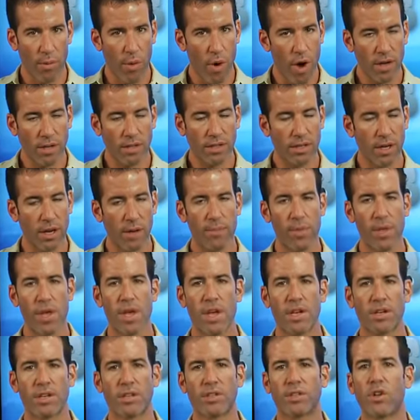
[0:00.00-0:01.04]
want. So
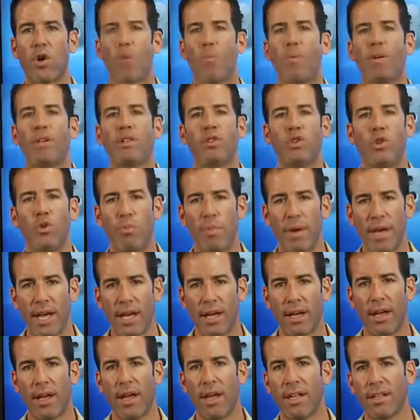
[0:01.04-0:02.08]
just don't be too
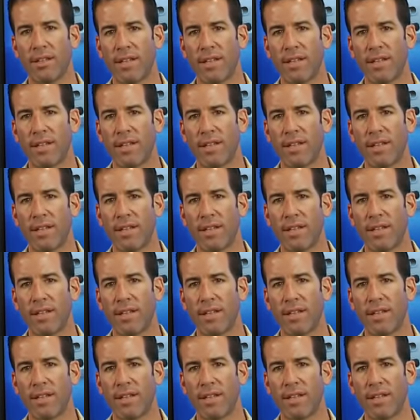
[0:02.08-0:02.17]
big.